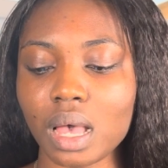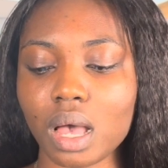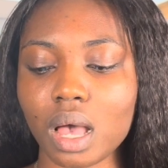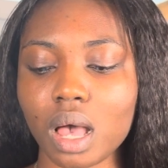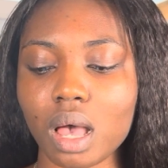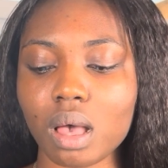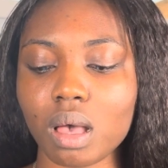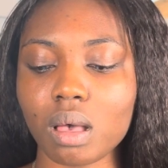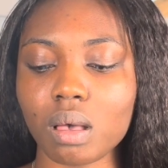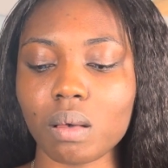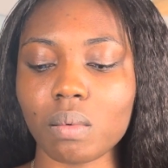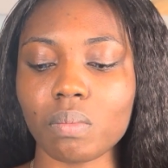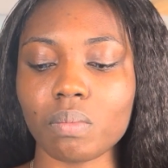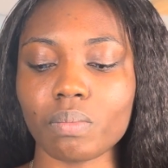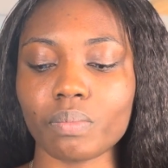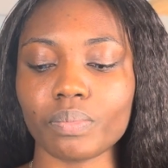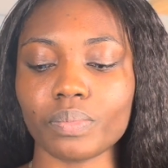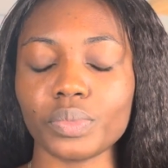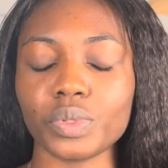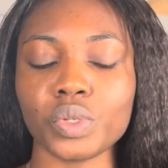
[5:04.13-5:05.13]

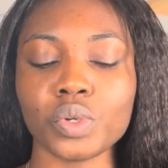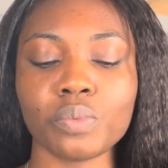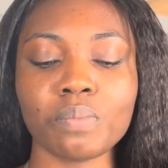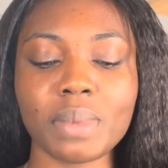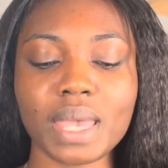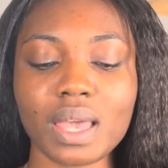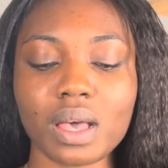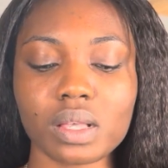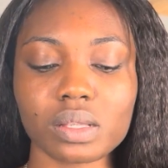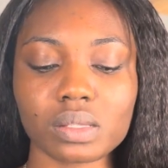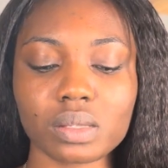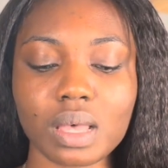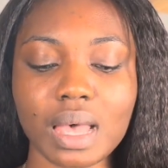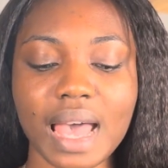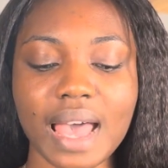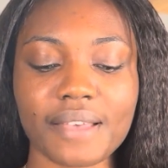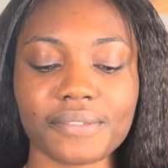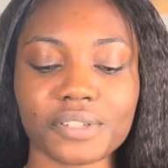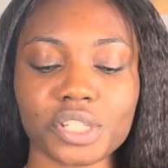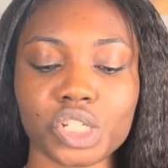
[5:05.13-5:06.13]
Um, you may also
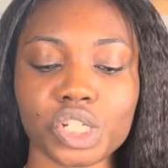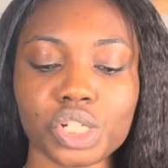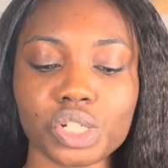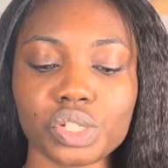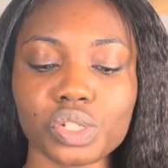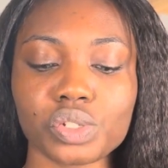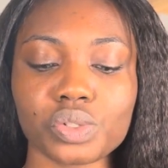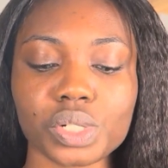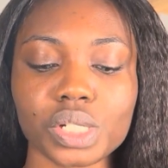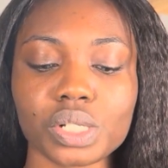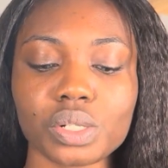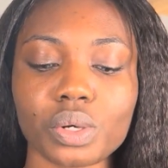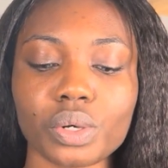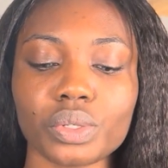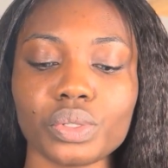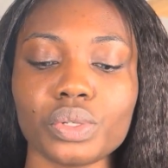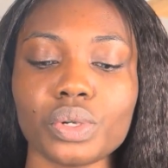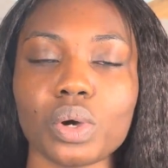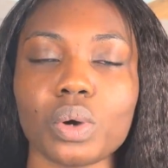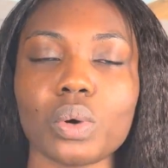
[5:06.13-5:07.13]
have children on your